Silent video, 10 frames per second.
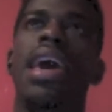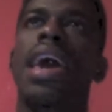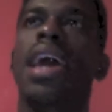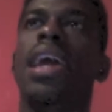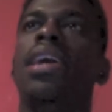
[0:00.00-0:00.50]

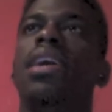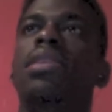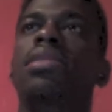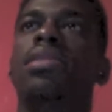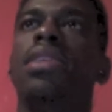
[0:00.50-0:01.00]
And he
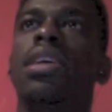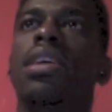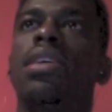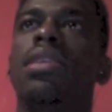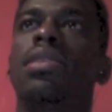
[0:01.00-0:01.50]

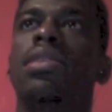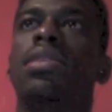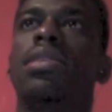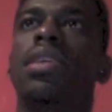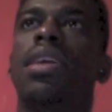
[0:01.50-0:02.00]

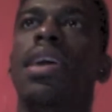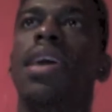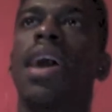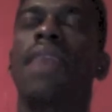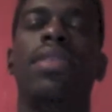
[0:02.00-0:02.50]
understands
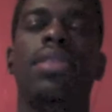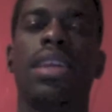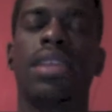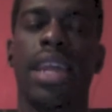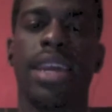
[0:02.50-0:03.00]

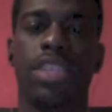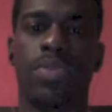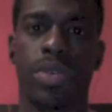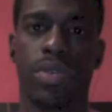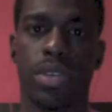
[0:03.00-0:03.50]
everything that I
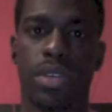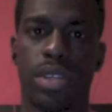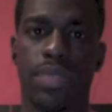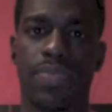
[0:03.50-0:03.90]
experienced.